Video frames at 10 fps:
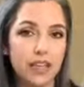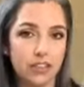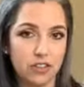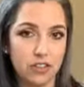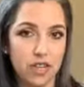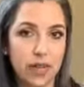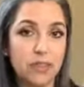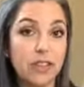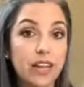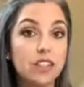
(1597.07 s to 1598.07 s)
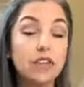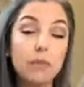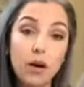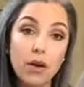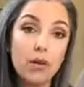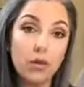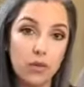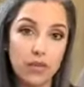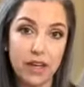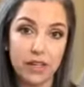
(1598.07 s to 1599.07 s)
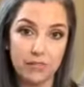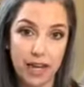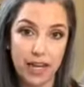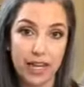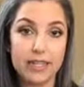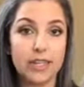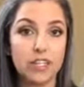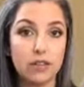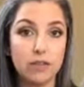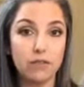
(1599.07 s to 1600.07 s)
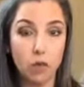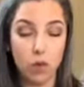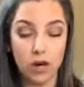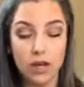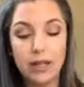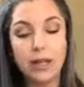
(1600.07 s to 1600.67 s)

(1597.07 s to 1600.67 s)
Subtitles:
Eastern time. So that's tomorrow only on Friday, session 4,